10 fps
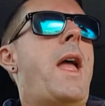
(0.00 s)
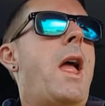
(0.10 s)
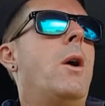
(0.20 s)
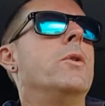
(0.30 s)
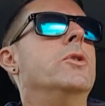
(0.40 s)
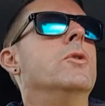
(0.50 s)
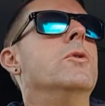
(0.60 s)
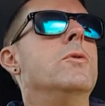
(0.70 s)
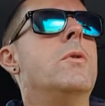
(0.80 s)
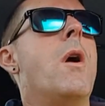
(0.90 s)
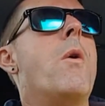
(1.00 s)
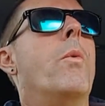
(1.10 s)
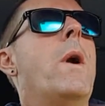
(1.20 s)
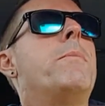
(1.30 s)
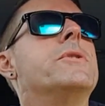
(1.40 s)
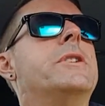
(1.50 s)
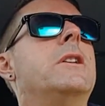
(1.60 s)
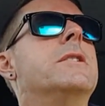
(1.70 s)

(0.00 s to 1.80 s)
how you represent